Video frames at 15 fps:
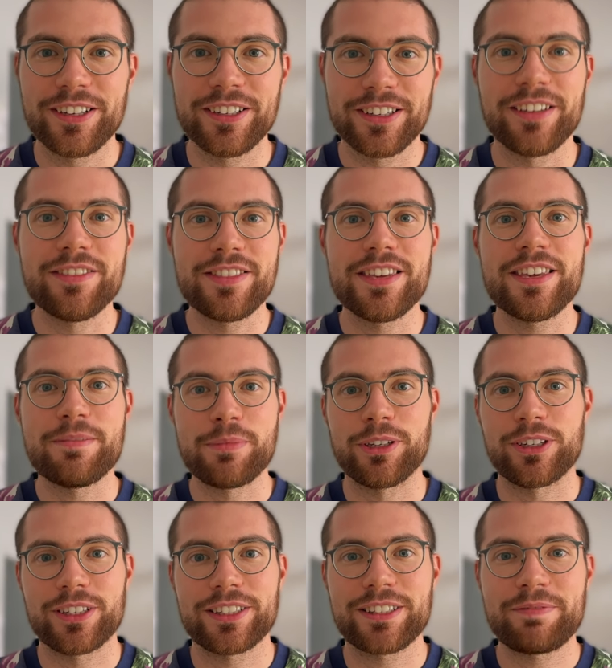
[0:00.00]
in the
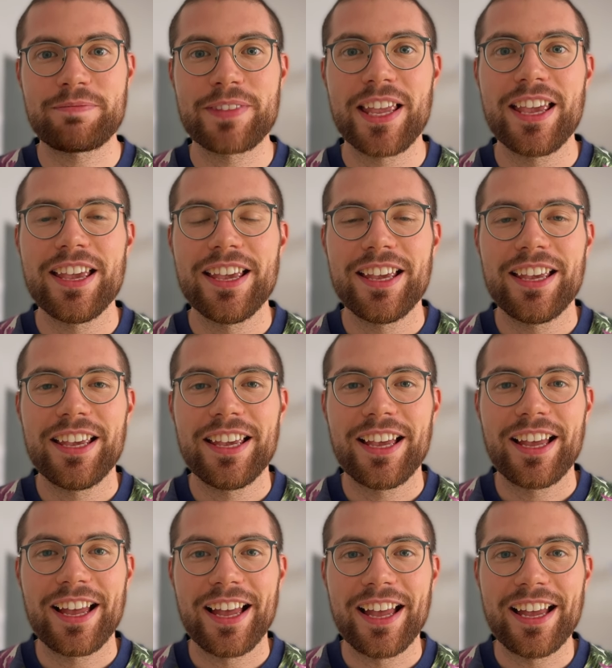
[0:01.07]
images.
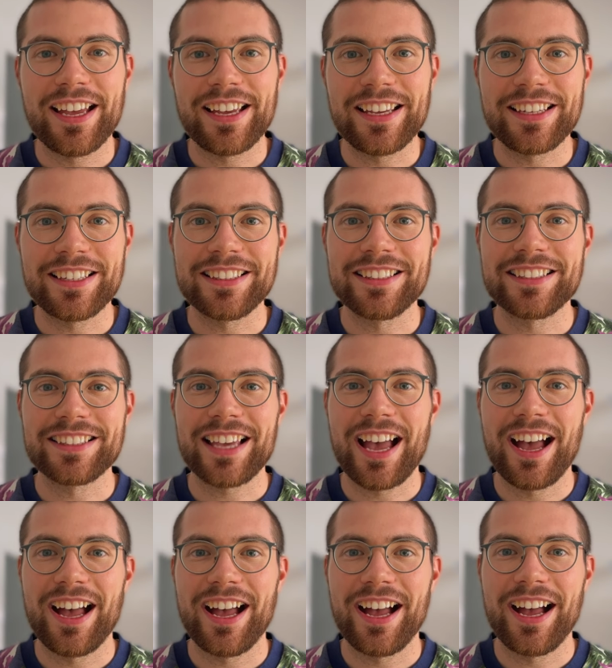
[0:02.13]
And
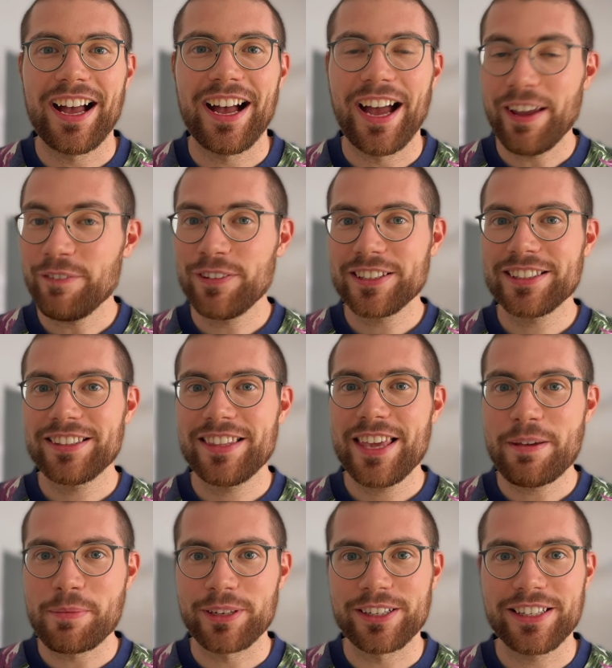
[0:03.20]
I fixed the
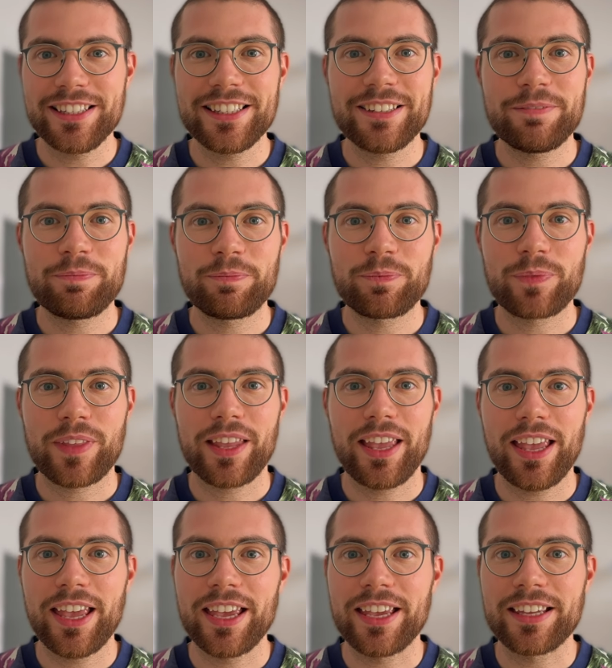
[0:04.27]
images
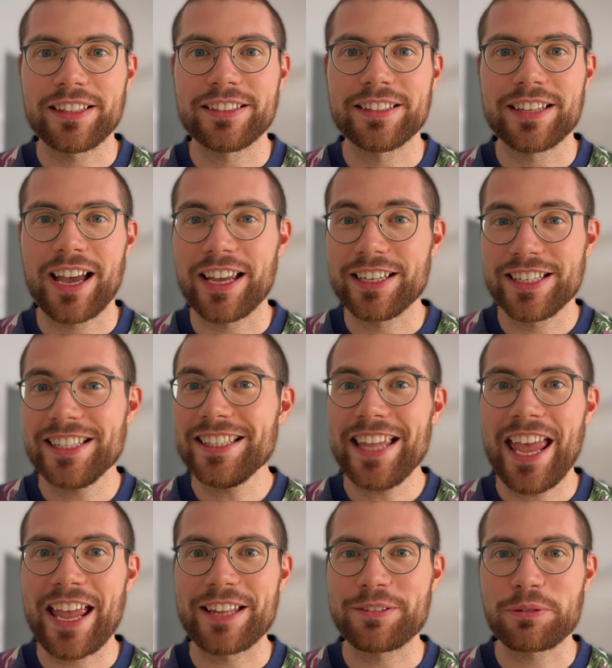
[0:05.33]
and I just
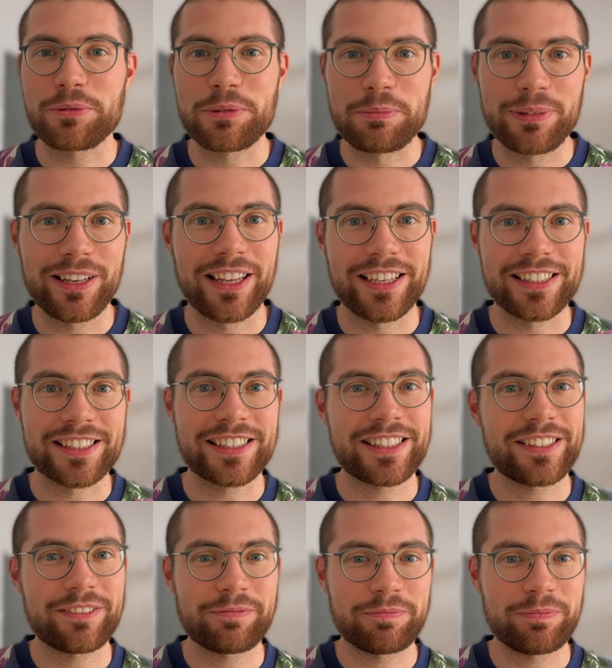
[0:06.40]
had to replace
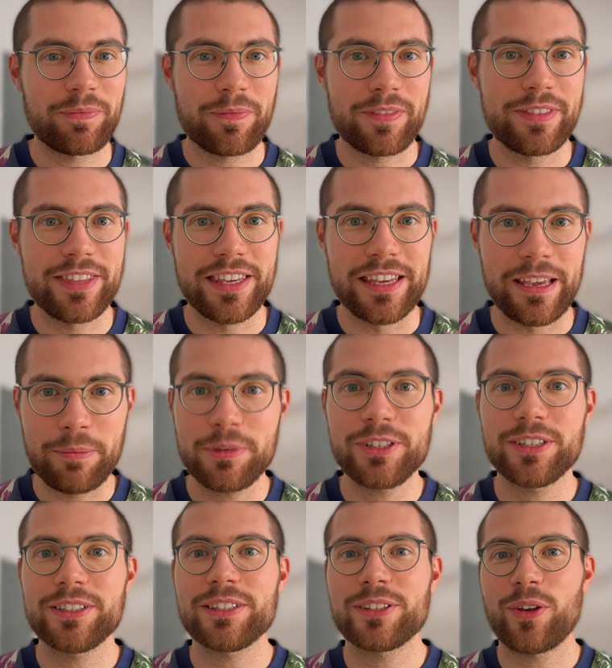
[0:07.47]
the
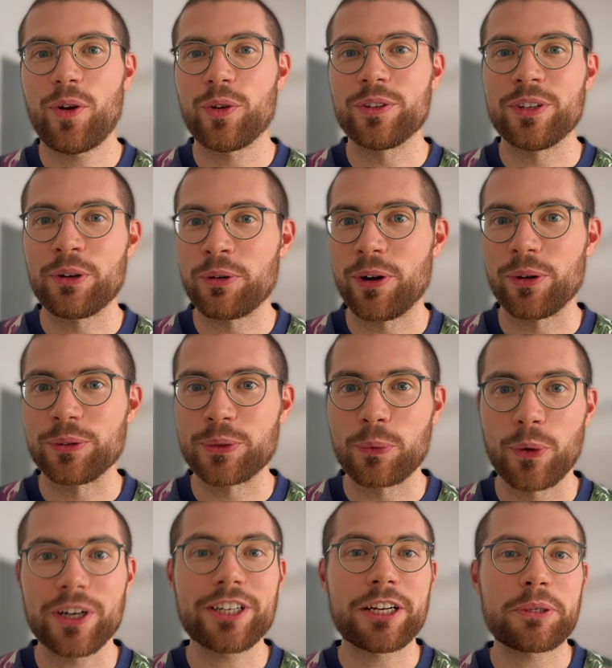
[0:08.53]
images on around
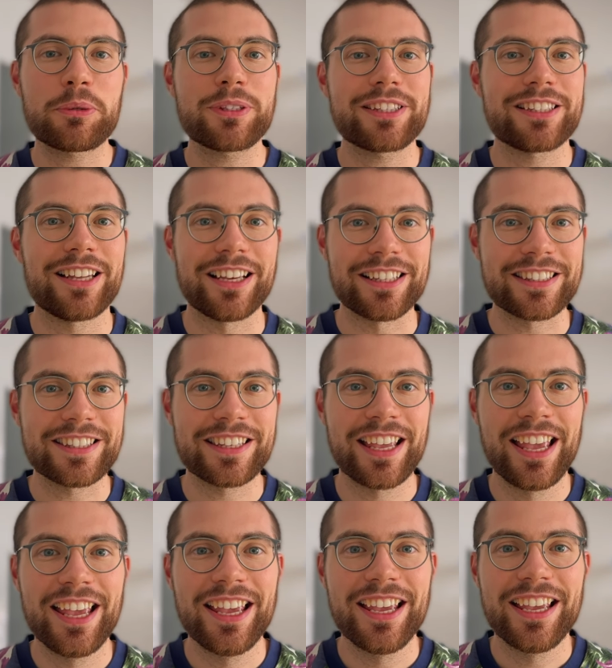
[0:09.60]
100 slides,
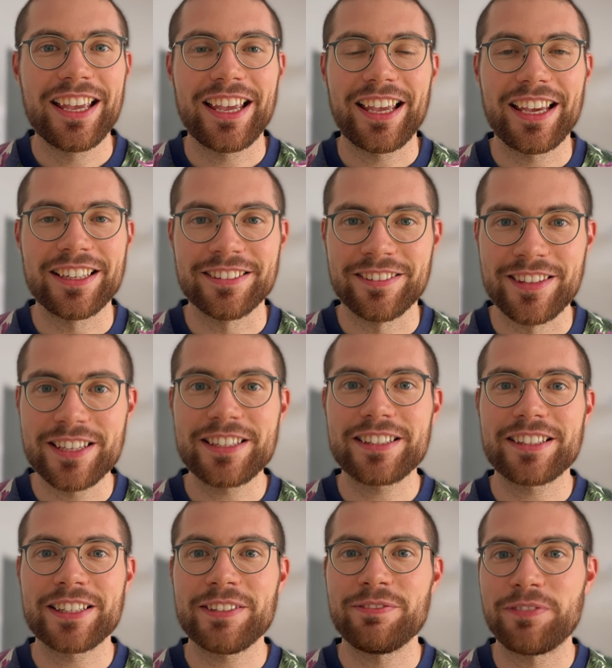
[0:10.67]
and this
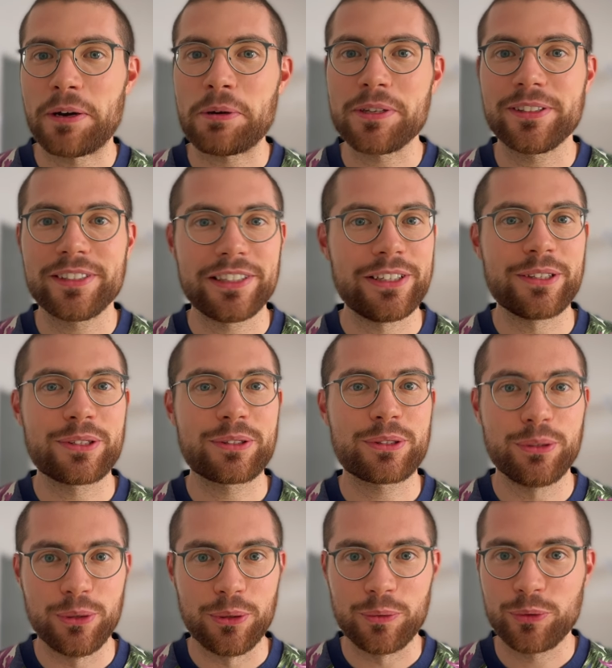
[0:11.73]
is very tedious to
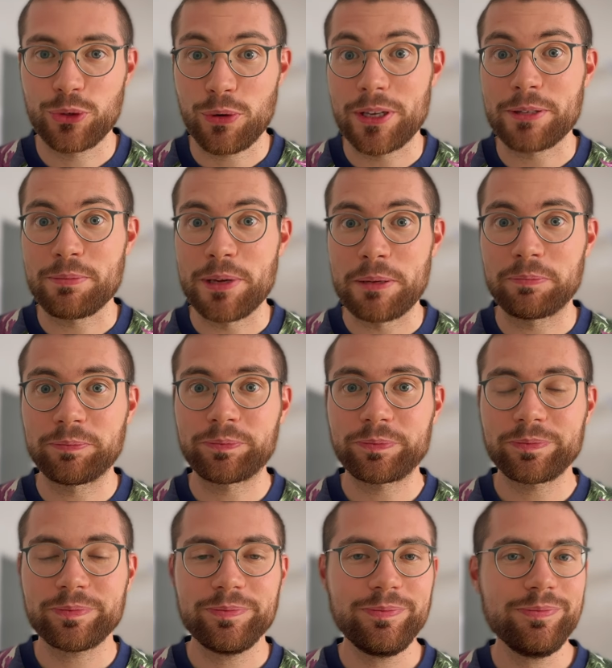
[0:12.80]
do, trust me.
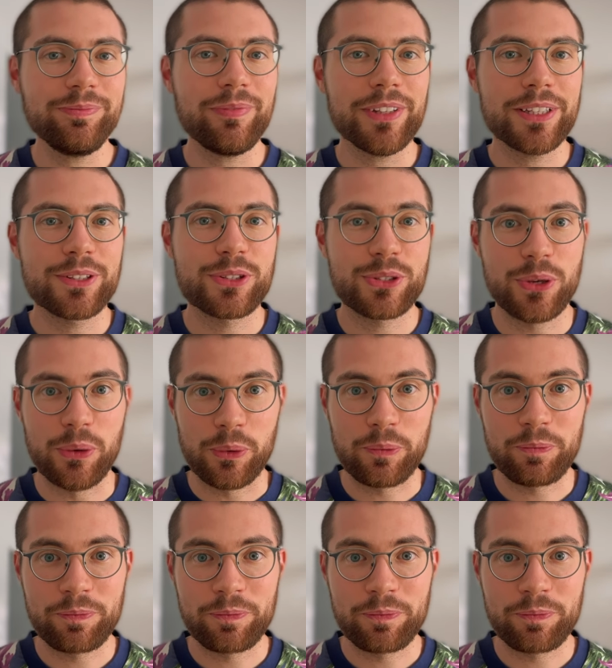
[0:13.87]
So,